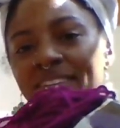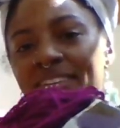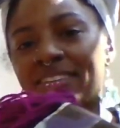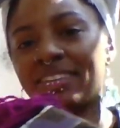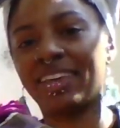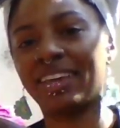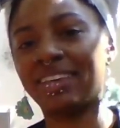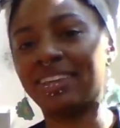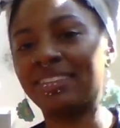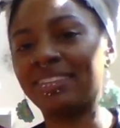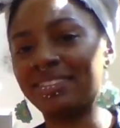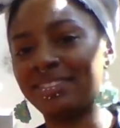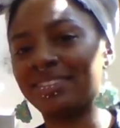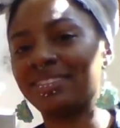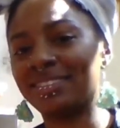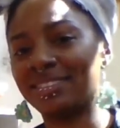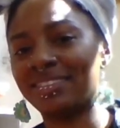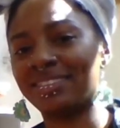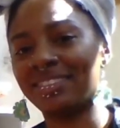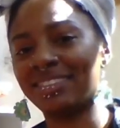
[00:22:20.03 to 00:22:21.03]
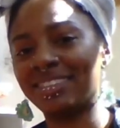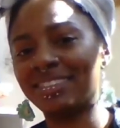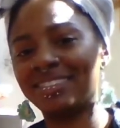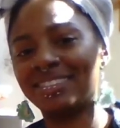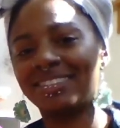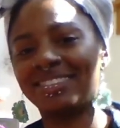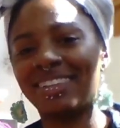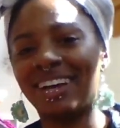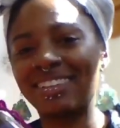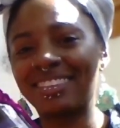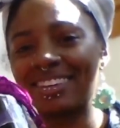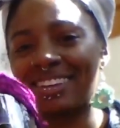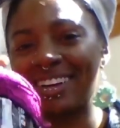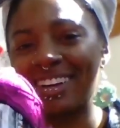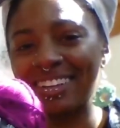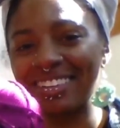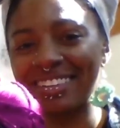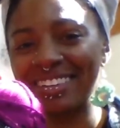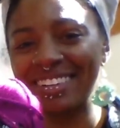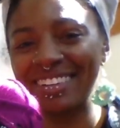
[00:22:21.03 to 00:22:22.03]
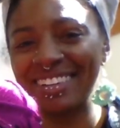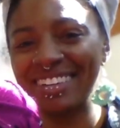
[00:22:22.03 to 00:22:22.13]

Like, this is not the color.